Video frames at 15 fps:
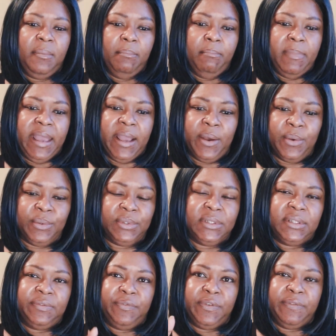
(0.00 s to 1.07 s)

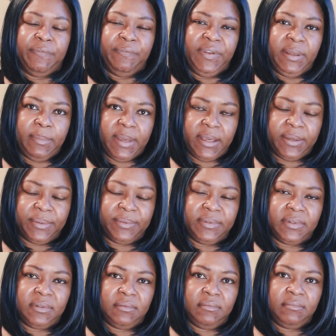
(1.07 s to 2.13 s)
males from
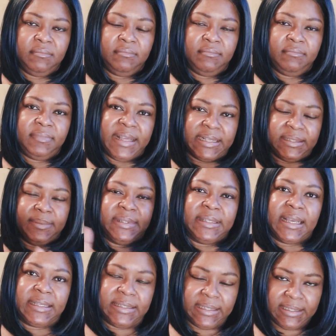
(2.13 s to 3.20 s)
females. That's what
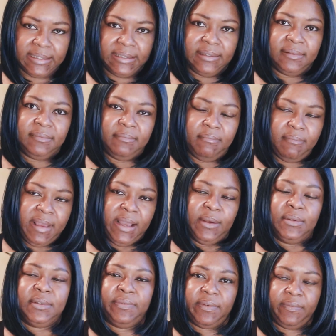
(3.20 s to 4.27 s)
sex is.
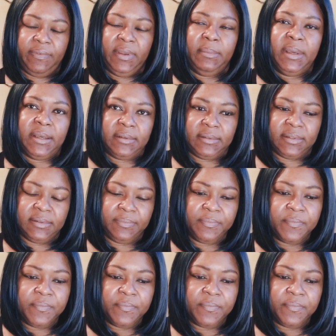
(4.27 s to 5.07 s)
Males from females.